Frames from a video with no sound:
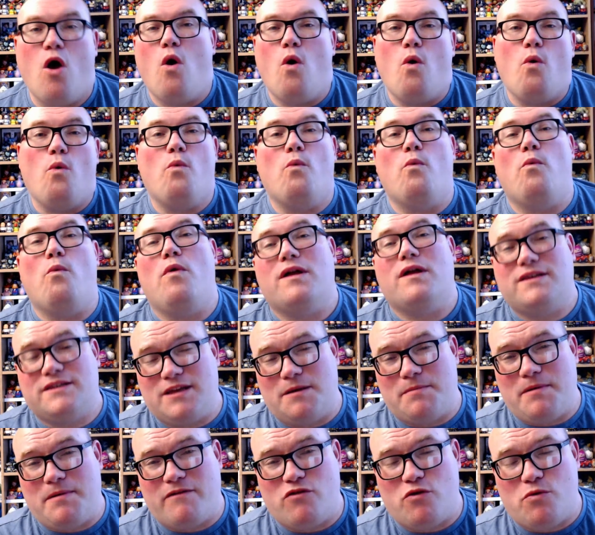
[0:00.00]
What's
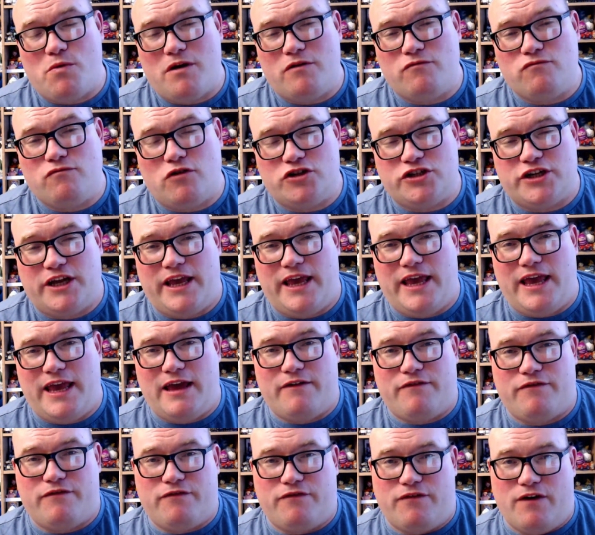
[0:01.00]
up, everyone? Roger here
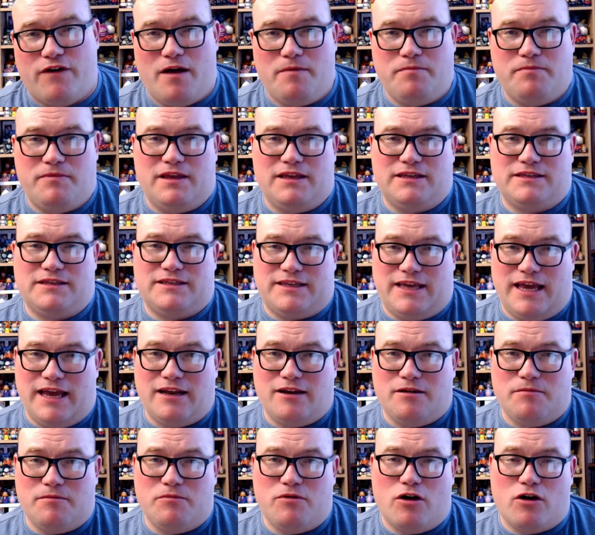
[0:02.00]
from
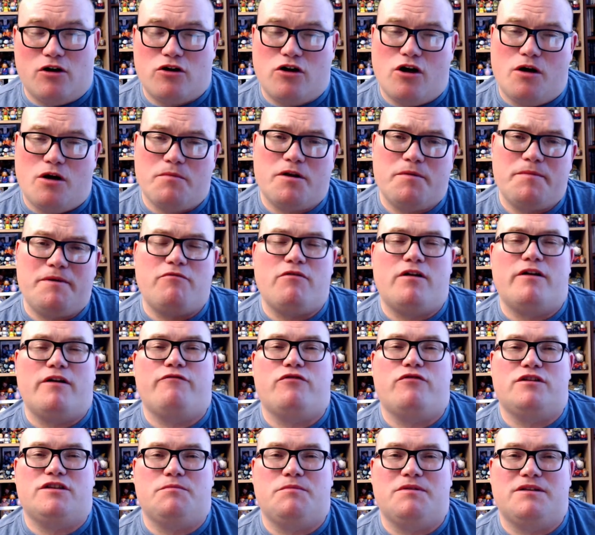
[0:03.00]
DisKingdom.com. I'm going to be running
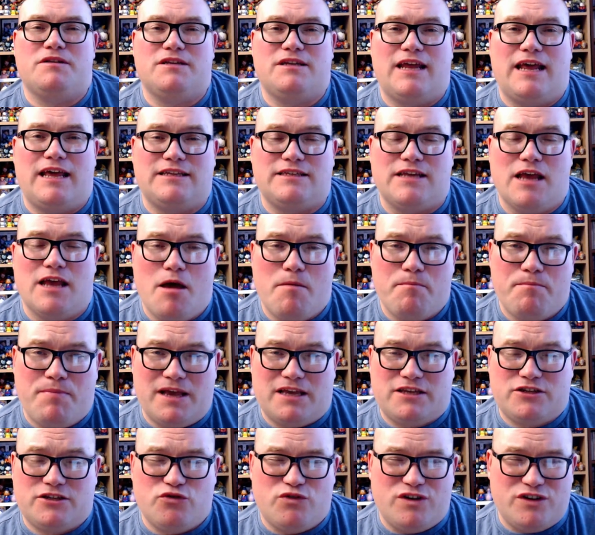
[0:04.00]
through some of today's
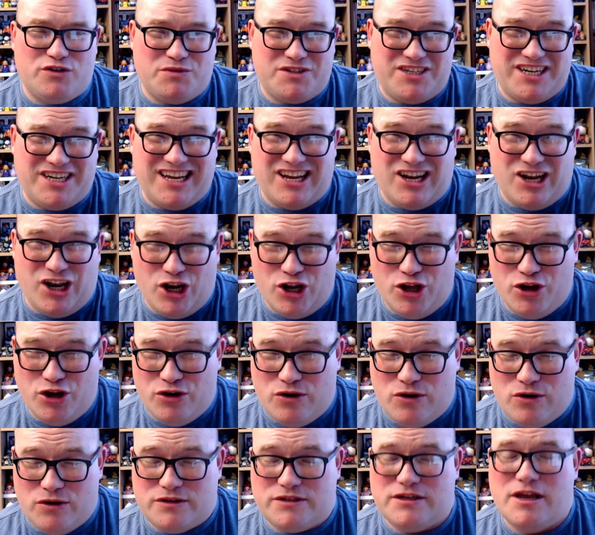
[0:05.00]
big stories, which
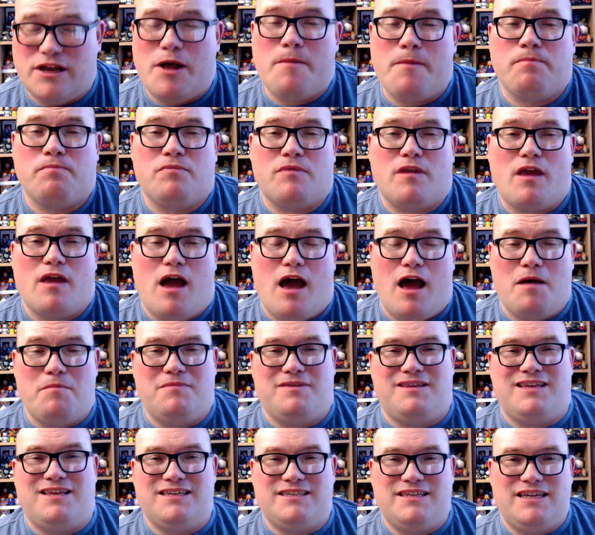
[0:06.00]
includes um,
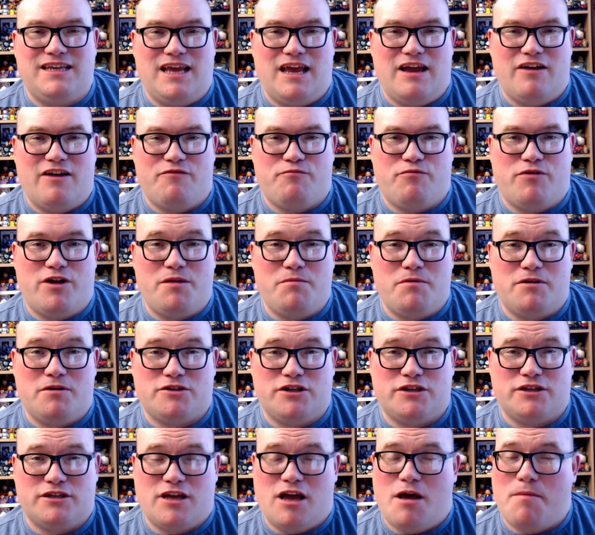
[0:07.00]
Disney have pretty much
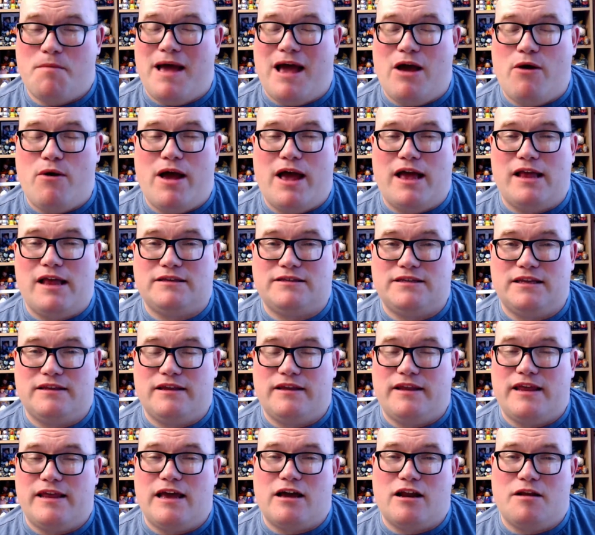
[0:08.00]
just come out and said that
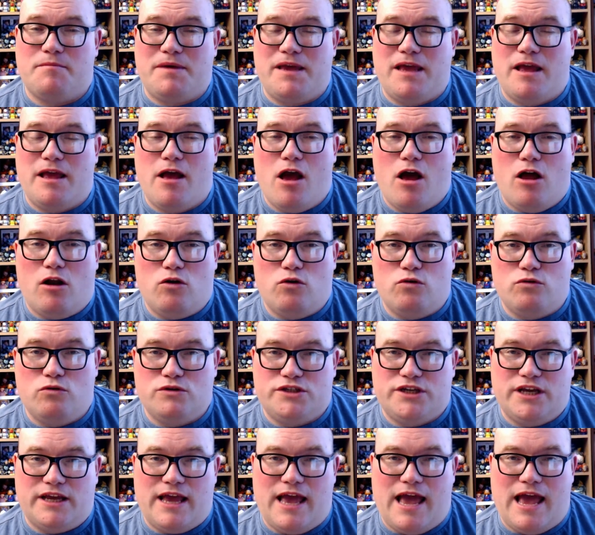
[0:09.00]
they're going to be
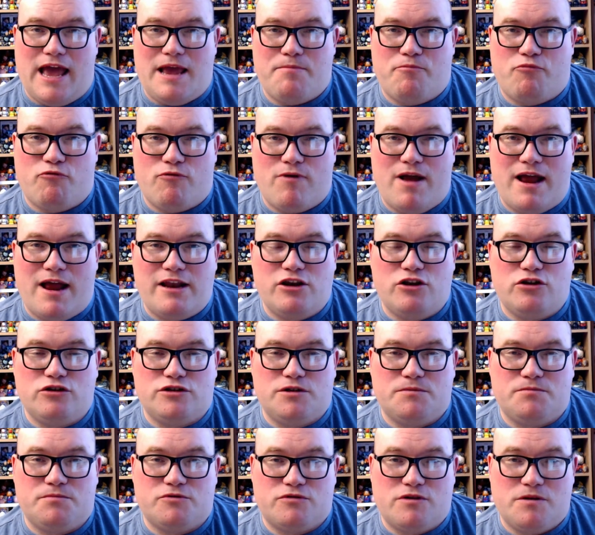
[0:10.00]
launching a brand new
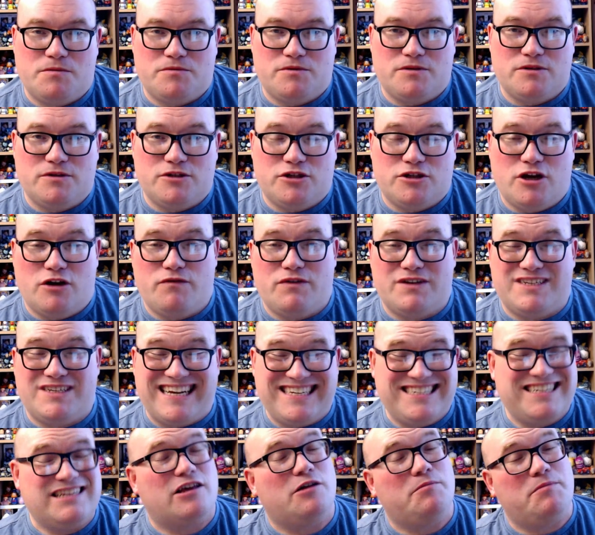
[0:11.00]
subscription service.
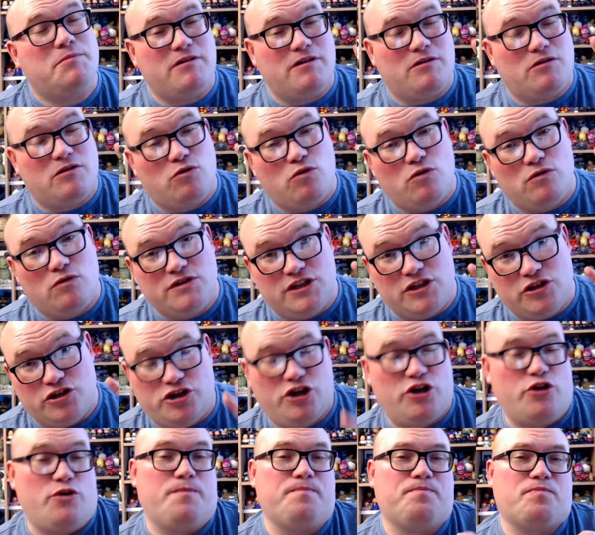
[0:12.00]
Actually, they're going to be launching
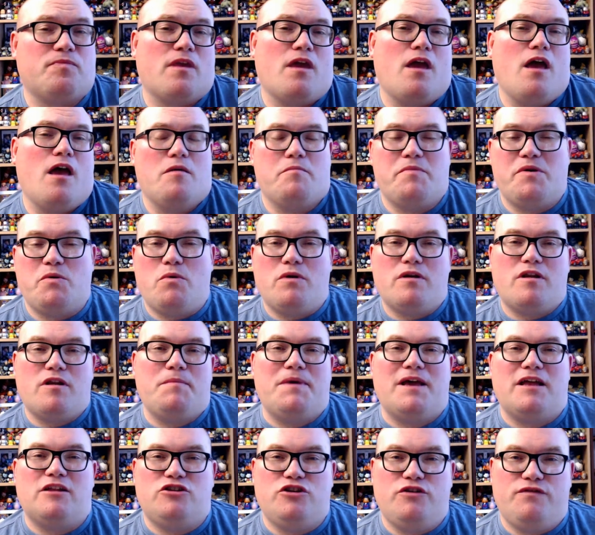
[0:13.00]
two. I mean, one
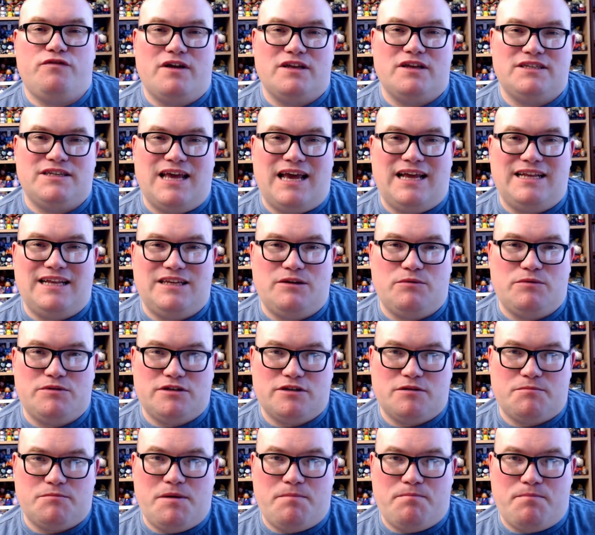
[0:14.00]
coming in 2018, which is
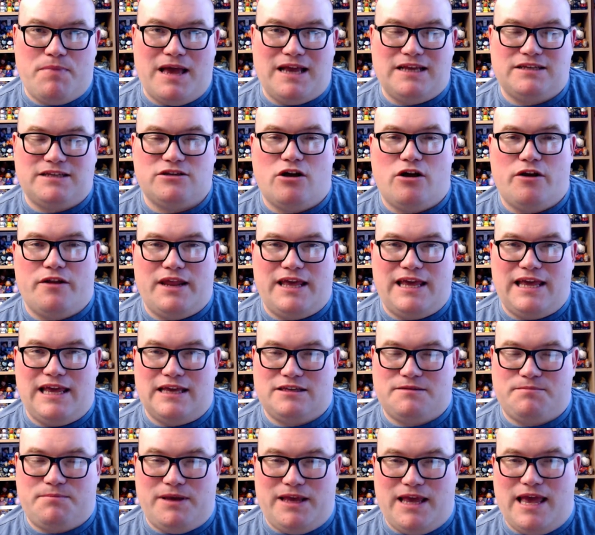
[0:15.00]
going to be based on
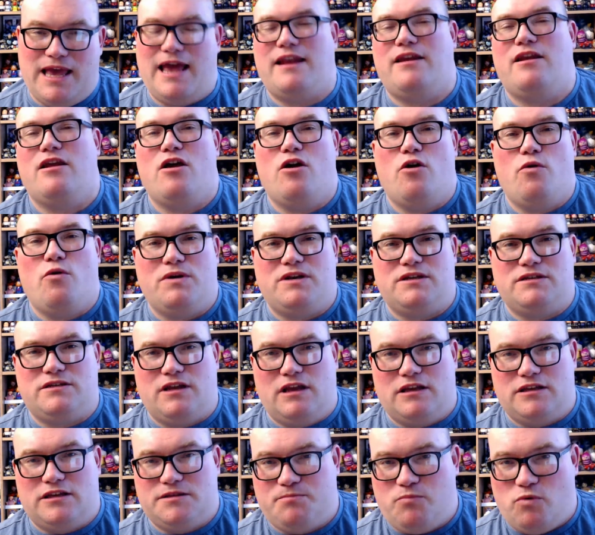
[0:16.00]
ESPN, which is
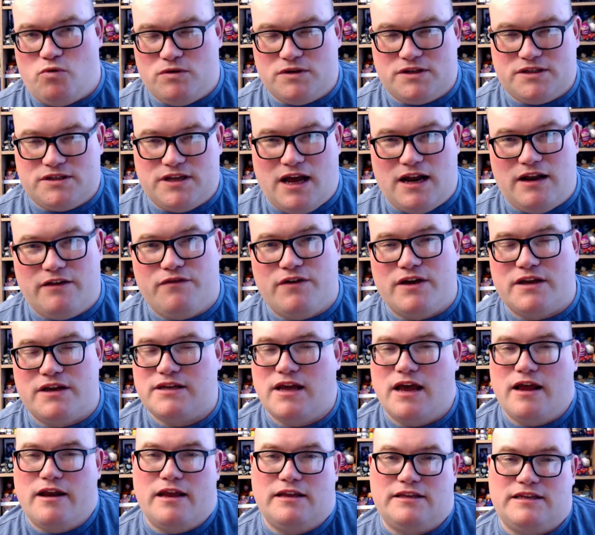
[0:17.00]
the sports side of things.
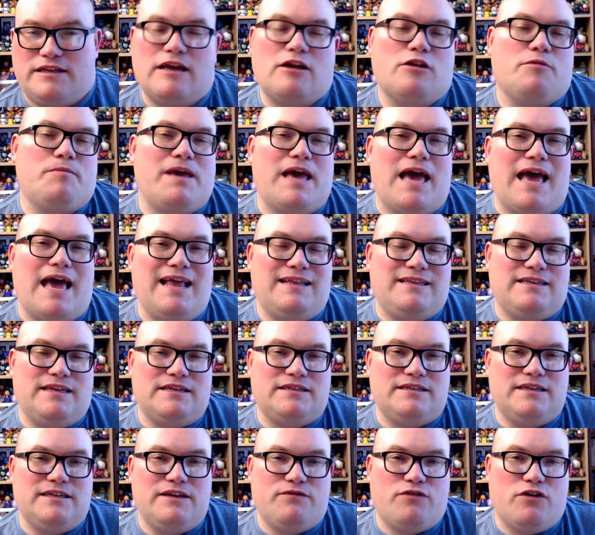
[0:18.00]
There's then going to be a
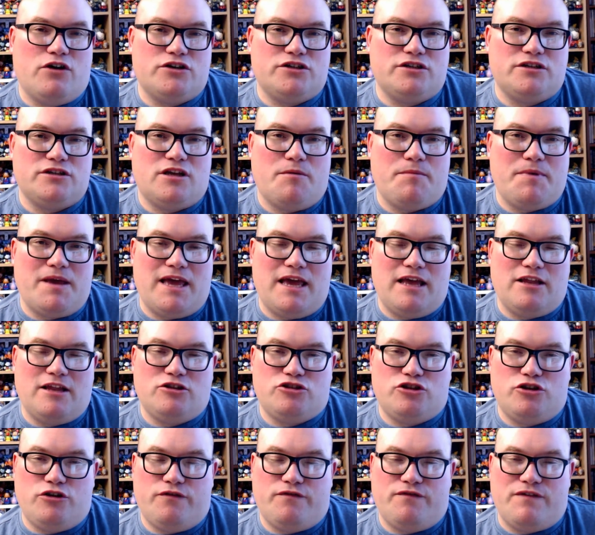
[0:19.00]
Disney version coming in
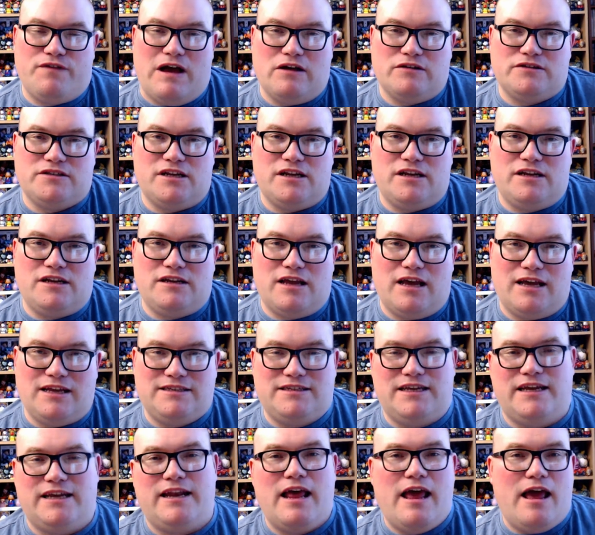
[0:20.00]

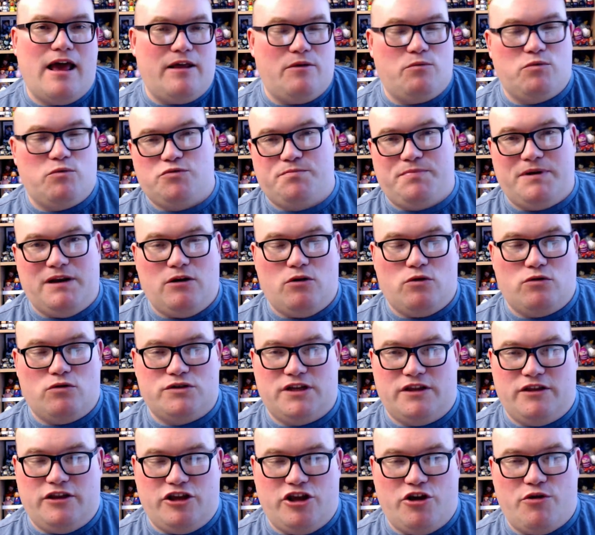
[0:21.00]
2019, which will be launched
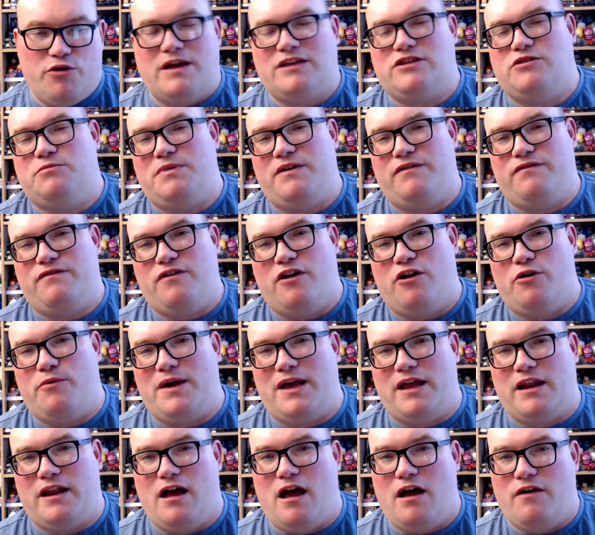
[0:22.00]
in the US. Will be following
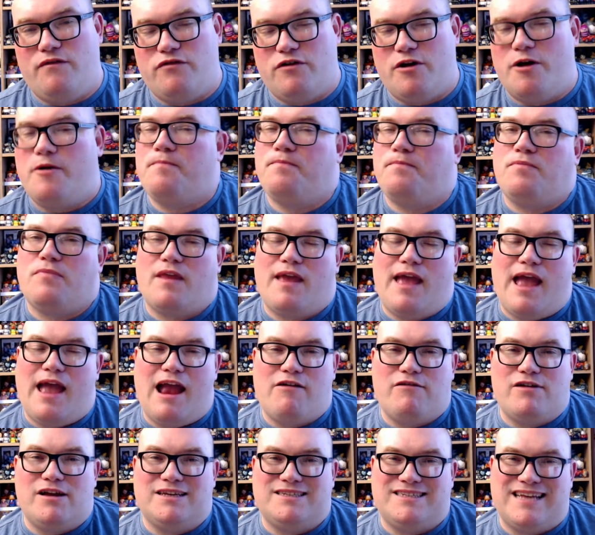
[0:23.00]
in other
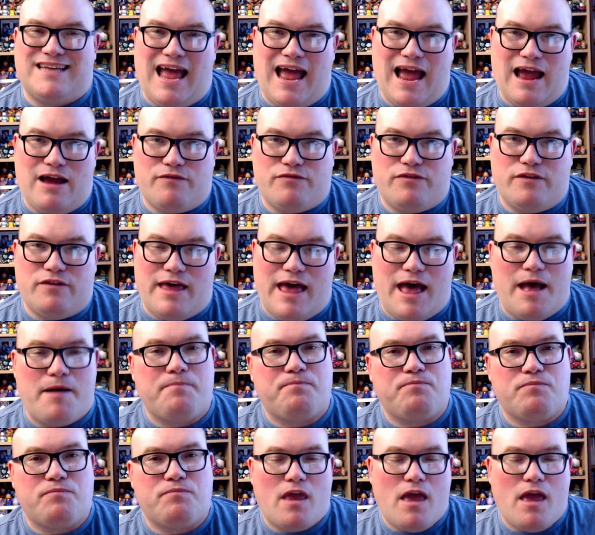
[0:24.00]
areas after that.